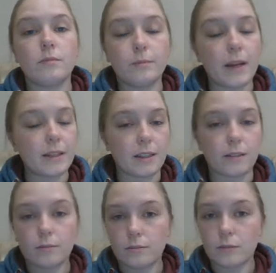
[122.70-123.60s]
basic,
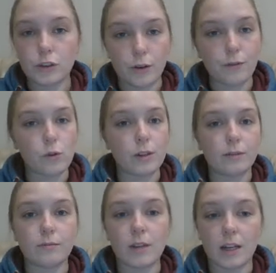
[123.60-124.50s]
straightforward
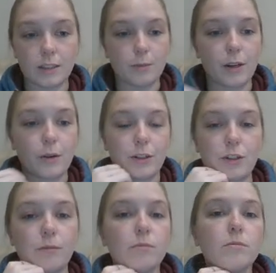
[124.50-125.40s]
answer to my question.